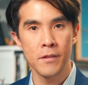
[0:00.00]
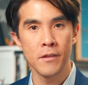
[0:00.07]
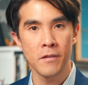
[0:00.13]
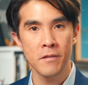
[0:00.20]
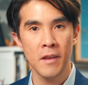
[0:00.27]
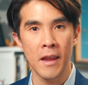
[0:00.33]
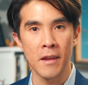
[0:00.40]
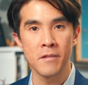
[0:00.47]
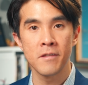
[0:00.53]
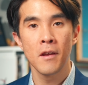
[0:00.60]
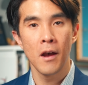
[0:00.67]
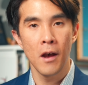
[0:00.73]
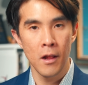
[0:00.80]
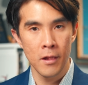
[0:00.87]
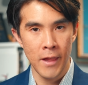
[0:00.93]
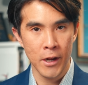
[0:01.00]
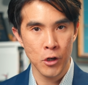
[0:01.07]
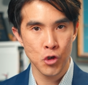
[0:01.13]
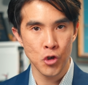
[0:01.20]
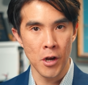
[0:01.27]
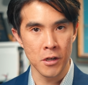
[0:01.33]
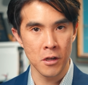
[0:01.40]
in this case,
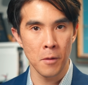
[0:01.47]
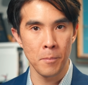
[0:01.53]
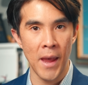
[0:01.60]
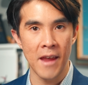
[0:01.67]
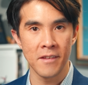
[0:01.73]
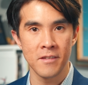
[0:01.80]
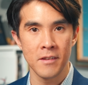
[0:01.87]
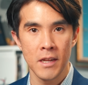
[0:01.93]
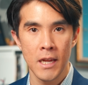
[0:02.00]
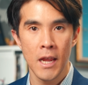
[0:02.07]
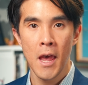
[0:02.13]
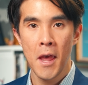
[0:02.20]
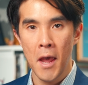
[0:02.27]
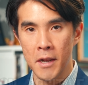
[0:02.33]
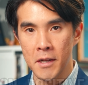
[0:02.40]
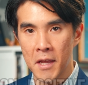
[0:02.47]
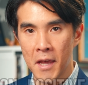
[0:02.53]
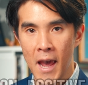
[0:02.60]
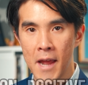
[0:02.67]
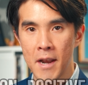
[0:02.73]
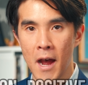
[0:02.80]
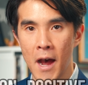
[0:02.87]
electron capacity, and
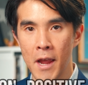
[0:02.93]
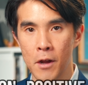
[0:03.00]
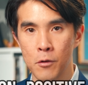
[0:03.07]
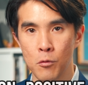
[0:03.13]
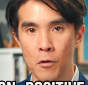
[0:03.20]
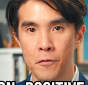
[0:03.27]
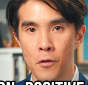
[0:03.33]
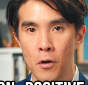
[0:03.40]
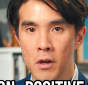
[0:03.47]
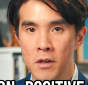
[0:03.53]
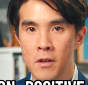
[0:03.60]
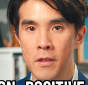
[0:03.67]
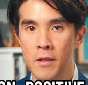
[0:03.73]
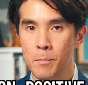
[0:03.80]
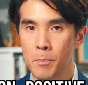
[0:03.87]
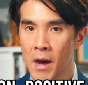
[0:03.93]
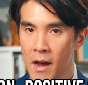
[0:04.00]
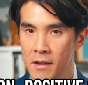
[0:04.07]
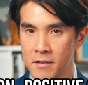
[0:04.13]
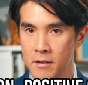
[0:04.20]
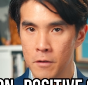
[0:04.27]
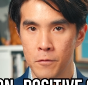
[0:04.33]
cation referring to the
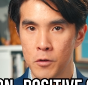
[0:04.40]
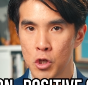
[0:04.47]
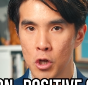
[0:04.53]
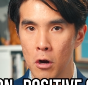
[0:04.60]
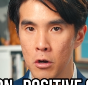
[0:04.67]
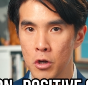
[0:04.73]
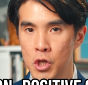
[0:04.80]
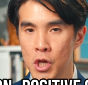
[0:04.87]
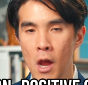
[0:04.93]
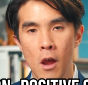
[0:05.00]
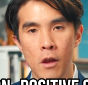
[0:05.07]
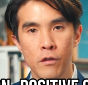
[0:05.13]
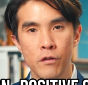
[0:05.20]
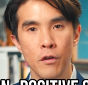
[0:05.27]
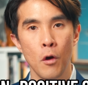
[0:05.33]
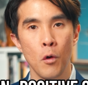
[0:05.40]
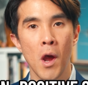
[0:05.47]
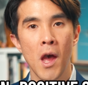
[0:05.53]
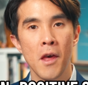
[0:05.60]
positive charge. So